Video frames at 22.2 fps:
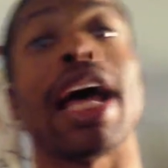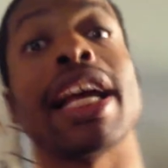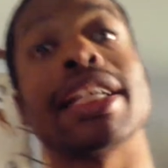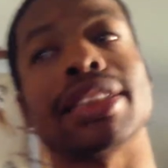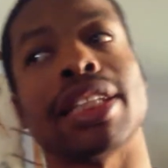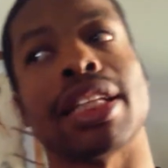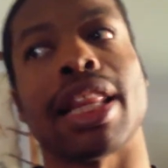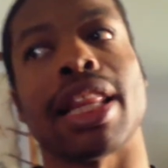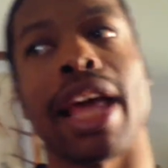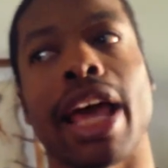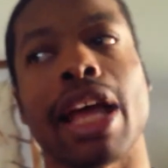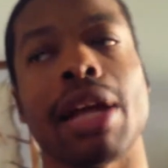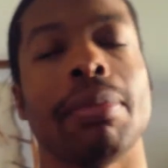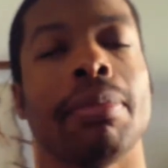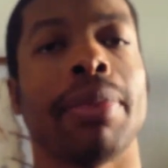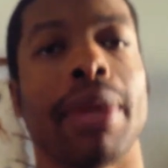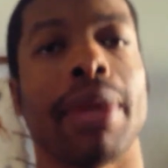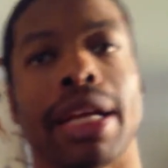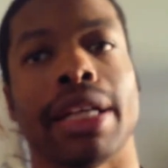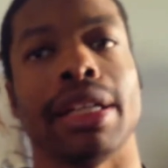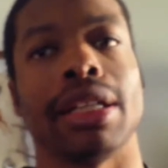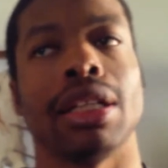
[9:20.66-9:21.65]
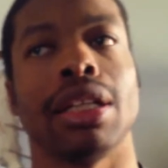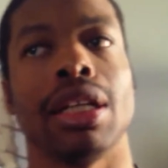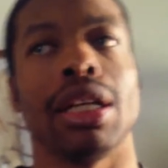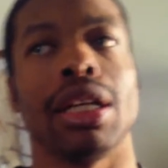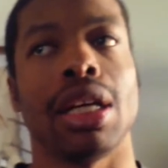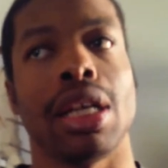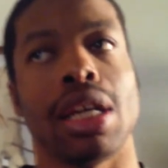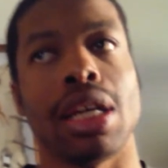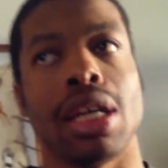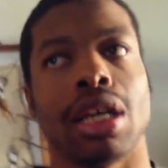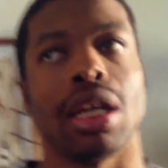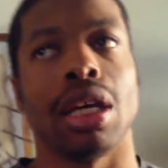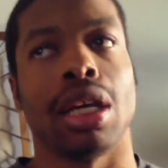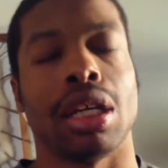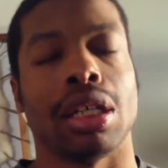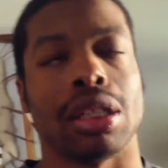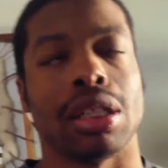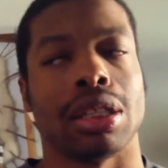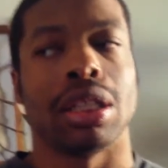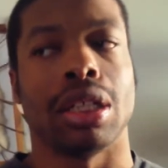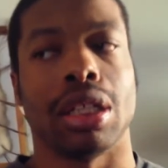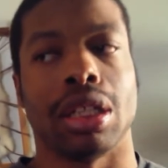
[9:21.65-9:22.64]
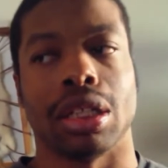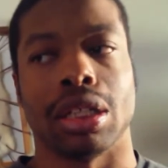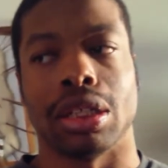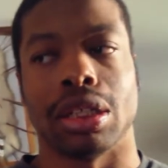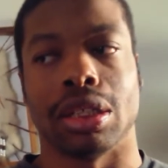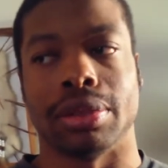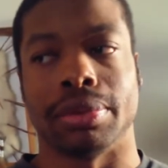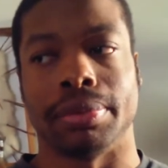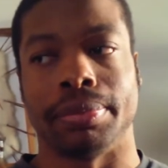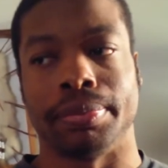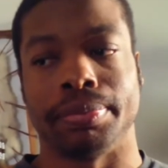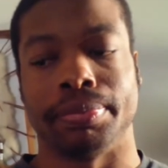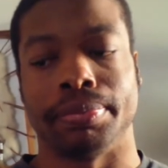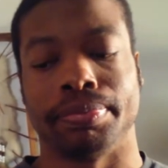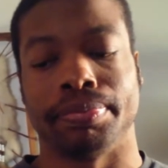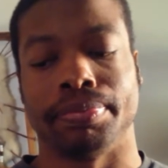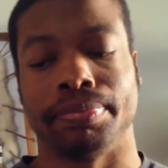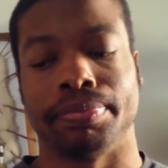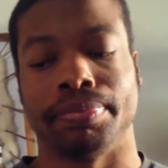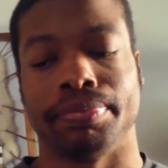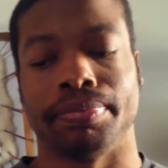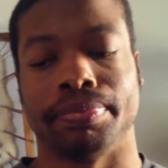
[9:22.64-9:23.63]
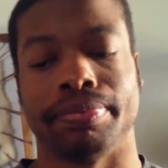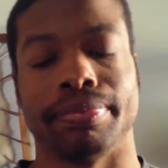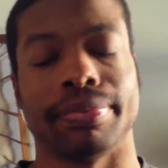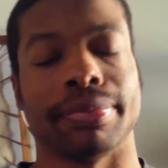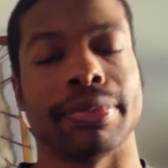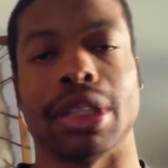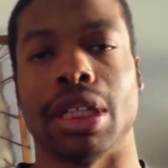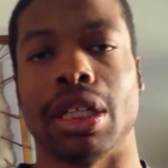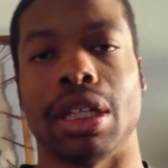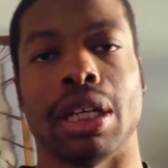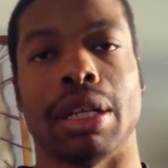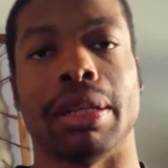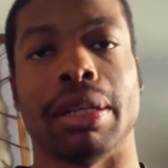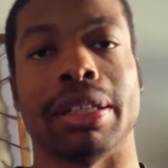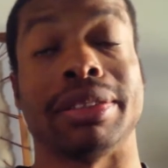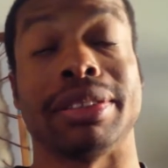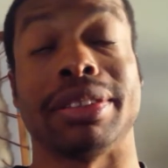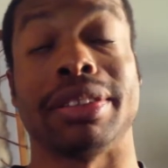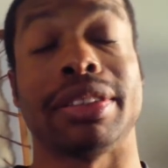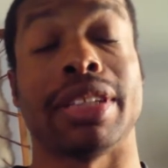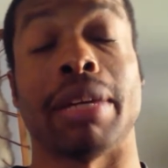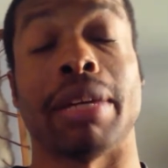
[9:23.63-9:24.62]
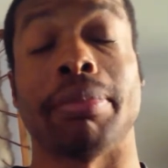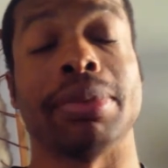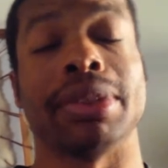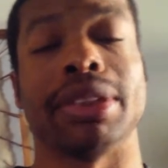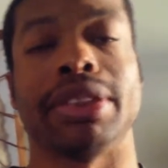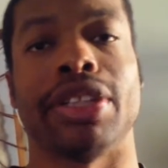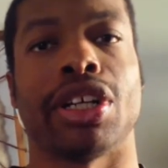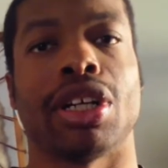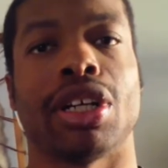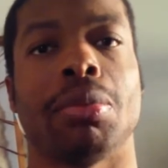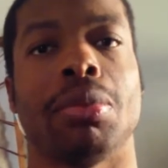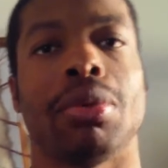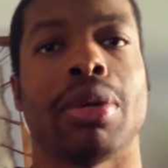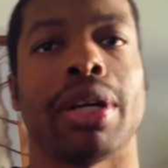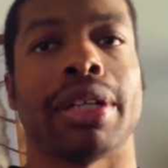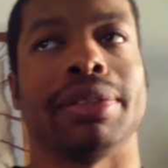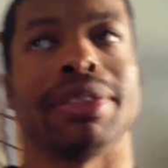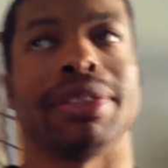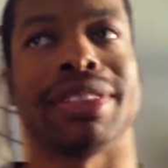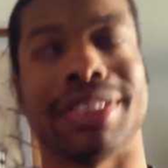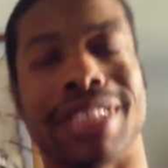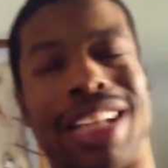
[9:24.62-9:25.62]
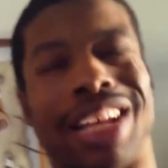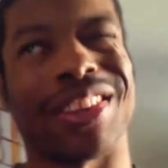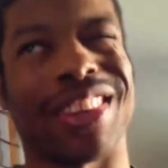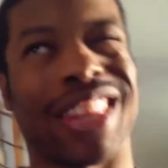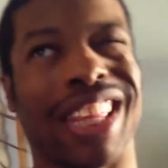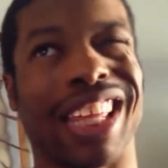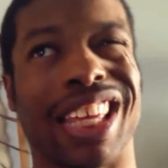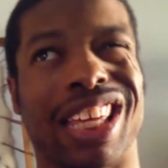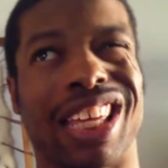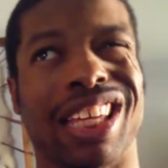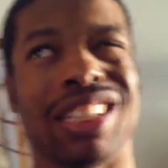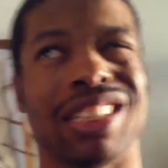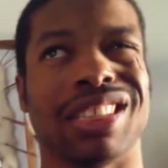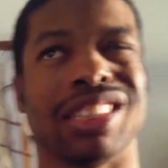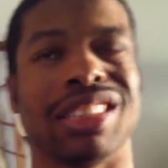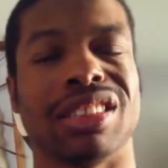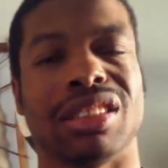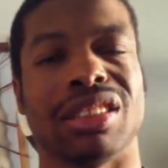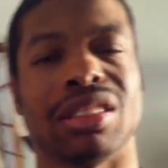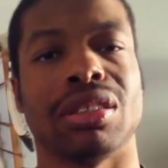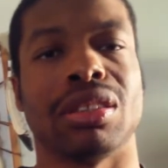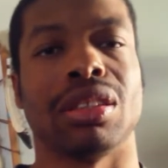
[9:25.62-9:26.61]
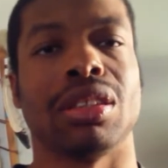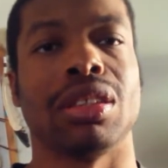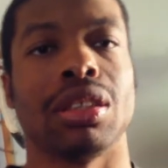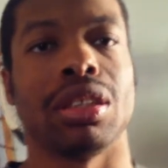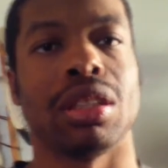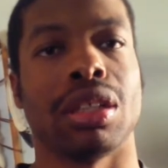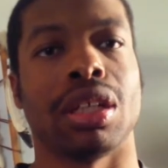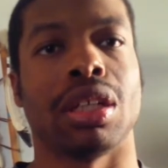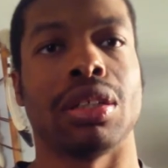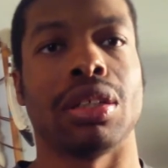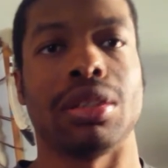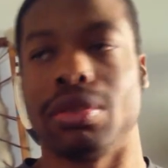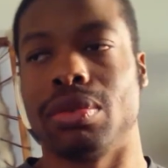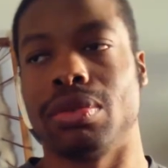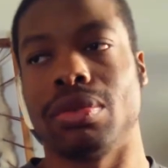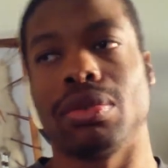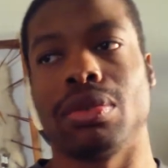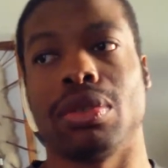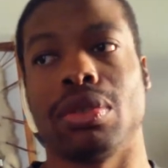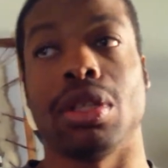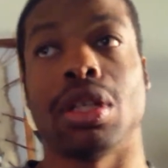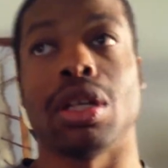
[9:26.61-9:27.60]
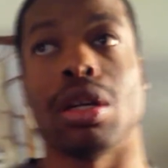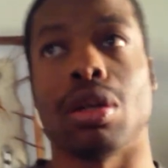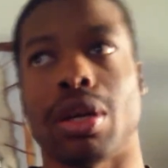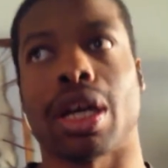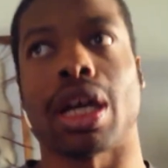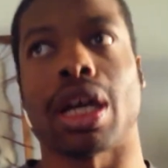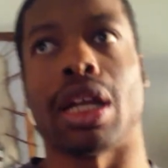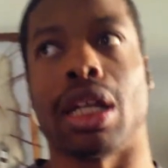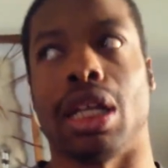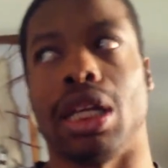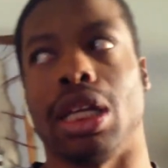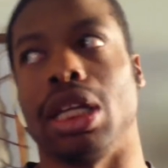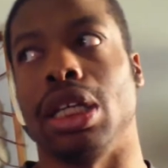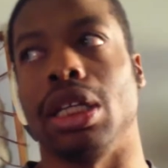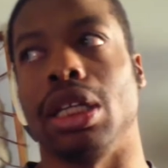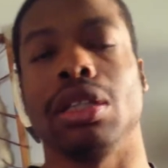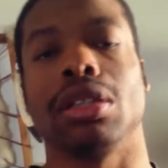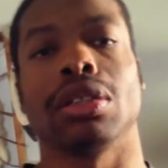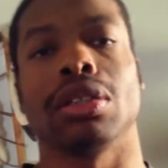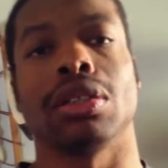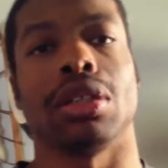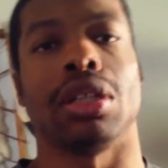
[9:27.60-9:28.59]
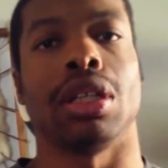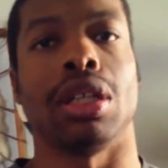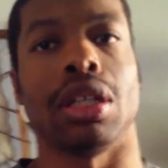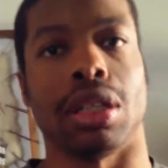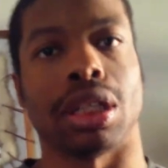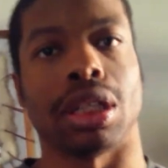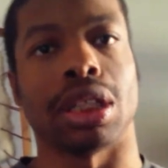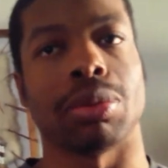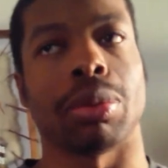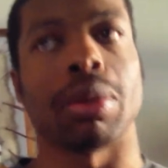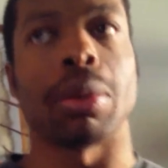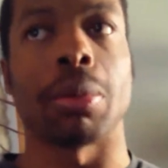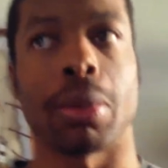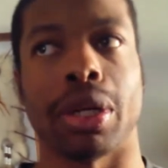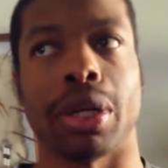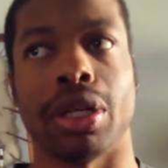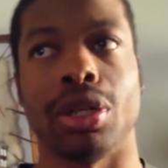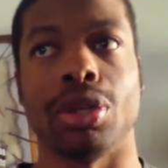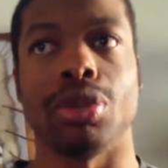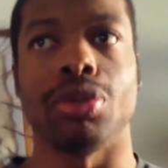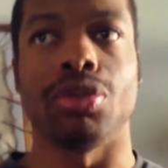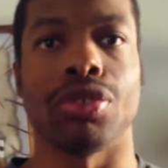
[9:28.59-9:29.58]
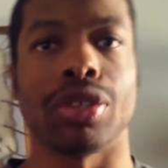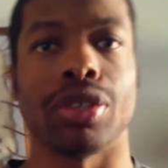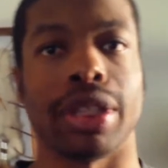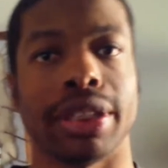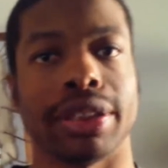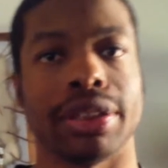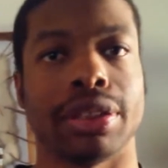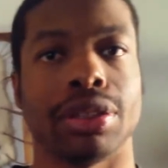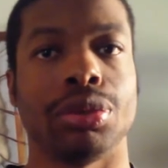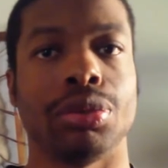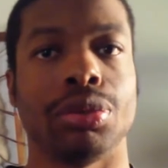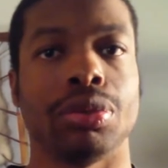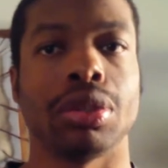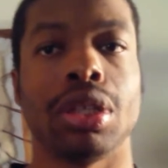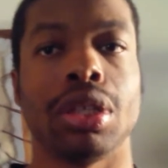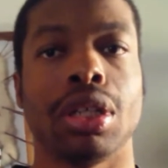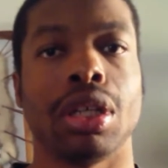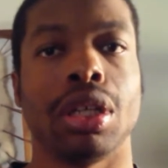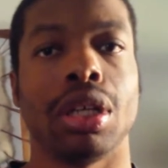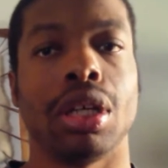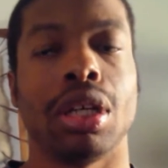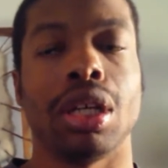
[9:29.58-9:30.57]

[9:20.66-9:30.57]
lines of that, but I, uh, uh, I just I'm just terrible. I'm just not thinking because, you know, I gotta eat, and that's what I'm gonna do really soon.